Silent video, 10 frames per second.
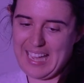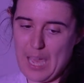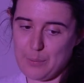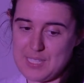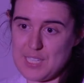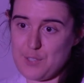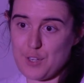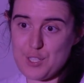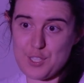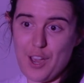I was his
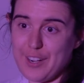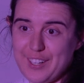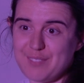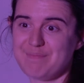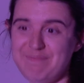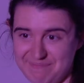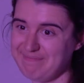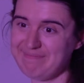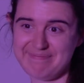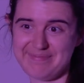first daughter.
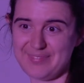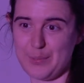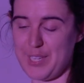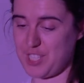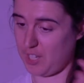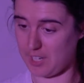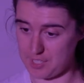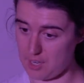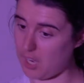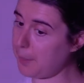We share
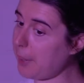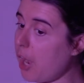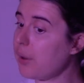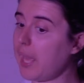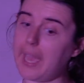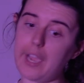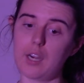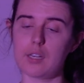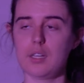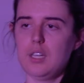dark brown
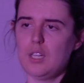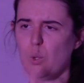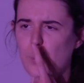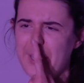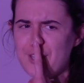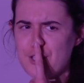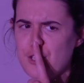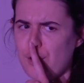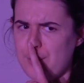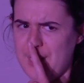hair, weird
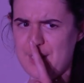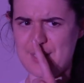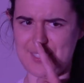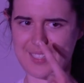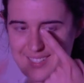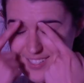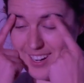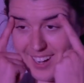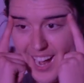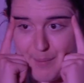noses,
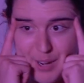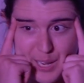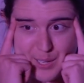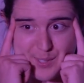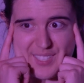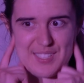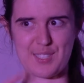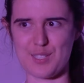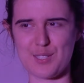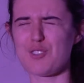dark eyebrows,
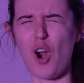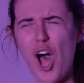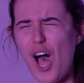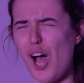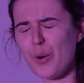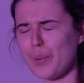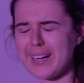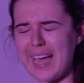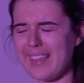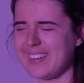strong
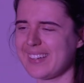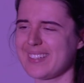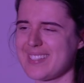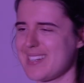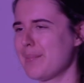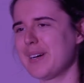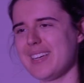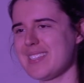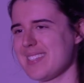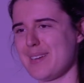work ethic,
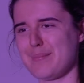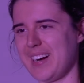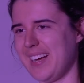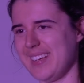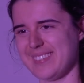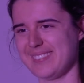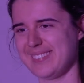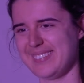stubbornness, and pride.